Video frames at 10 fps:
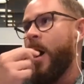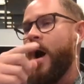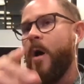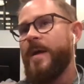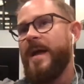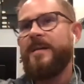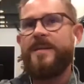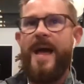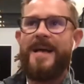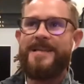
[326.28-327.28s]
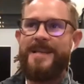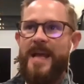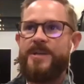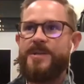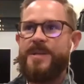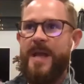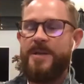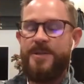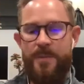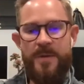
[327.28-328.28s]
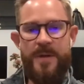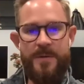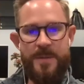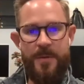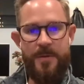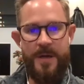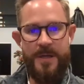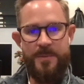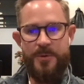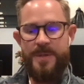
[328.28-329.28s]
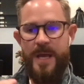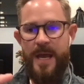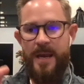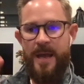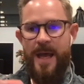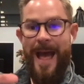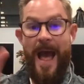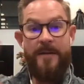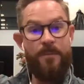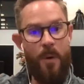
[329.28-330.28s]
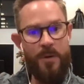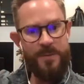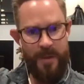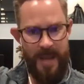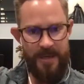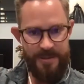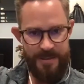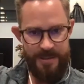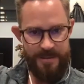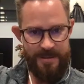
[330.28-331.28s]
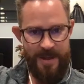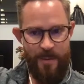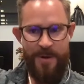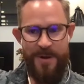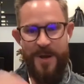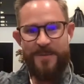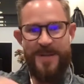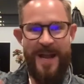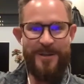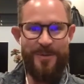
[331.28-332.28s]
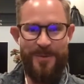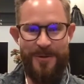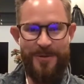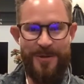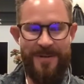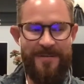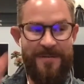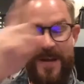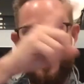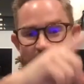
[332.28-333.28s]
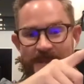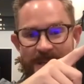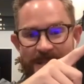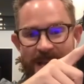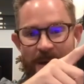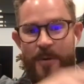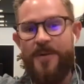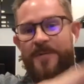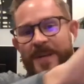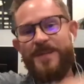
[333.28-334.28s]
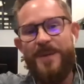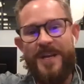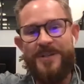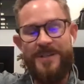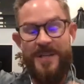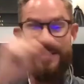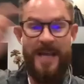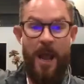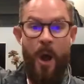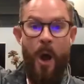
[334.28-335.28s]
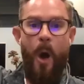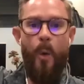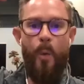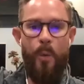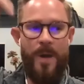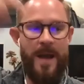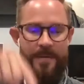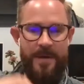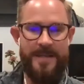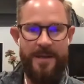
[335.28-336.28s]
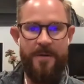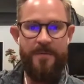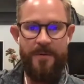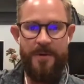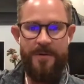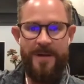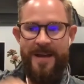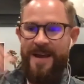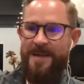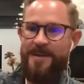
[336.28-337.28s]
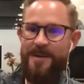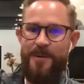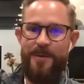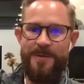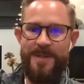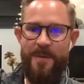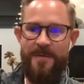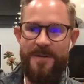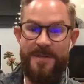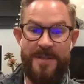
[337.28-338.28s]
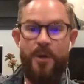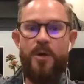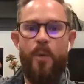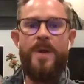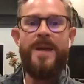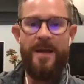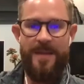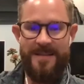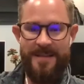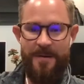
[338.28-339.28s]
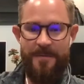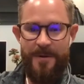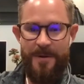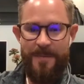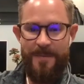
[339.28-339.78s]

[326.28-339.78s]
okay, as an agency to agency, we deal with some other customers that have multiple agencies. When it comes to attribution, Facebook's going to say, or your Facebook agent is going to say, oh, we got that sale for you. And then the Google team over here is going to say, no, we got that sale for you.